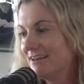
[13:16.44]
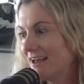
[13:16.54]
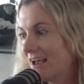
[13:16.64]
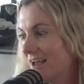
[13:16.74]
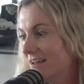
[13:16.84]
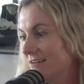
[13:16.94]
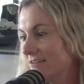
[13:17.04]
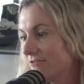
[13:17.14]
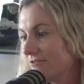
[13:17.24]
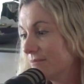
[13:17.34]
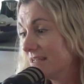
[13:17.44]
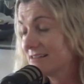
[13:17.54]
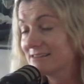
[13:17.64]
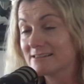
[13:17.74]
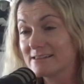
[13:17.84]
And for me,
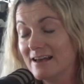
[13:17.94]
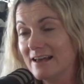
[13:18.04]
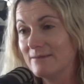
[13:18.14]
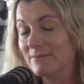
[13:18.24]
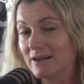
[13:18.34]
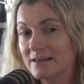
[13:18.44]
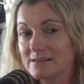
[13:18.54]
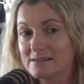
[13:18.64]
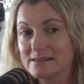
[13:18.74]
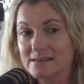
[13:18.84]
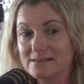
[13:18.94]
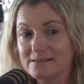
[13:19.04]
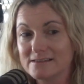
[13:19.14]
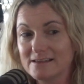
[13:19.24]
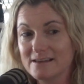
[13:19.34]
it's the same. Like, it's
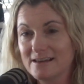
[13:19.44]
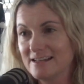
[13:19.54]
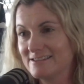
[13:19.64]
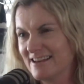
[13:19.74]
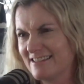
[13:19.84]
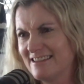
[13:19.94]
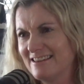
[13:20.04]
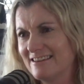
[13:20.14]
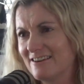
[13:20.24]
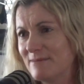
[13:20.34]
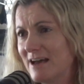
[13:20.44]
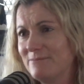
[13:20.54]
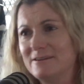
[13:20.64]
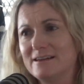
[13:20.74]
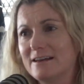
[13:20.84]
that thing that I'm
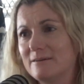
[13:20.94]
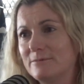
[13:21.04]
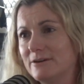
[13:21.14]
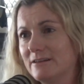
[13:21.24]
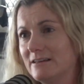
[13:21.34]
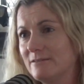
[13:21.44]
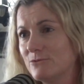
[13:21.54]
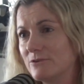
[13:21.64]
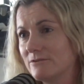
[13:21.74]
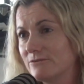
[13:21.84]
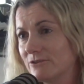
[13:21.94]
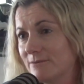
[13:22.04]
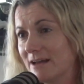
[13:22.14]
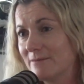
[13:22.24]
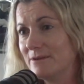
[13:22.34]
happy to get up early in the morning for. I'm
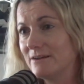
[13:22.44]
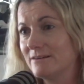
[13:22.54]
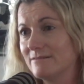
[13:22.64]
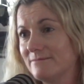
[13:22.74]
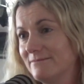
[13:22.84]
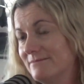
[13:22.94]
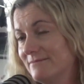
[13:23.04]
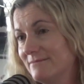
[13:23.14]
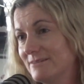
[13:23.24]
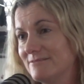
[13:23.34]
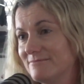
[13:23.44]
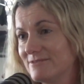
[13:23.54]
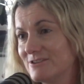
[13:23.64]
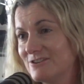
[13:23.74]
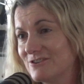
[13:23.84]
happy to
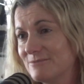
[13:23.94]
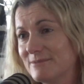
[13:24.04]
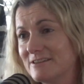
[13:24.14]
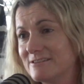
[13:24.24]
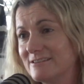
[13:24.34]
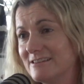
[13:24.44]
do because